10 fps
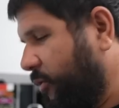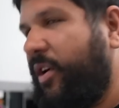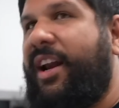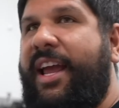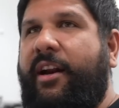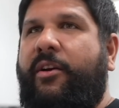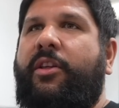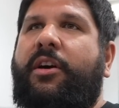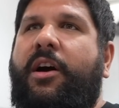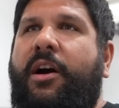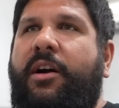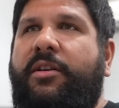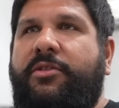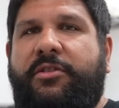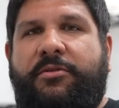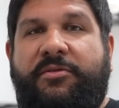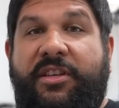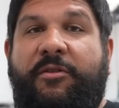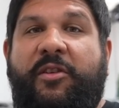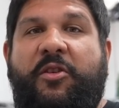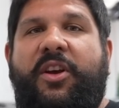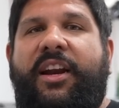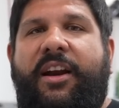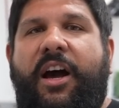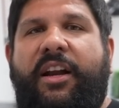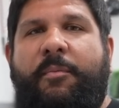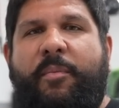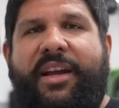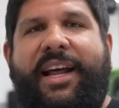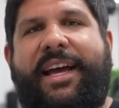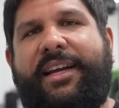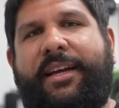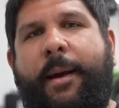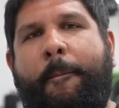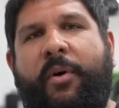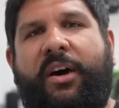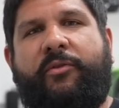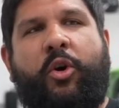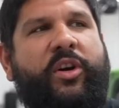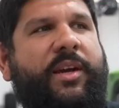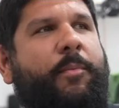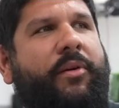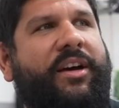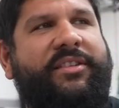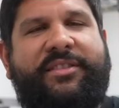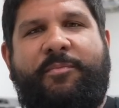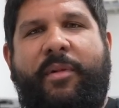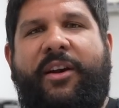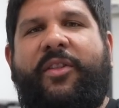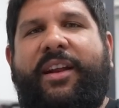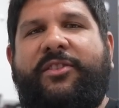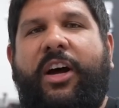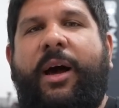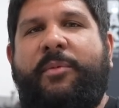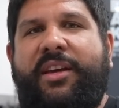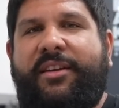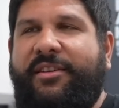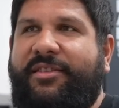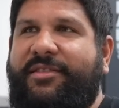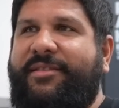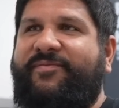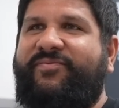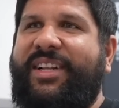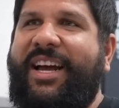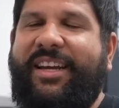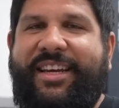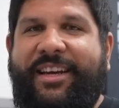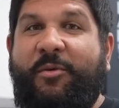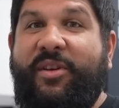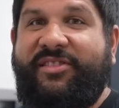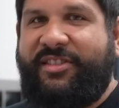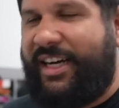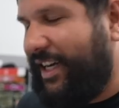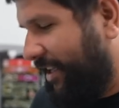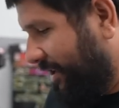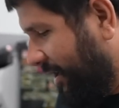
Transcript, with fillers: we laid it on the car just to see if we could get it on and be like above OEM plus better than Tommy because like it'll be tight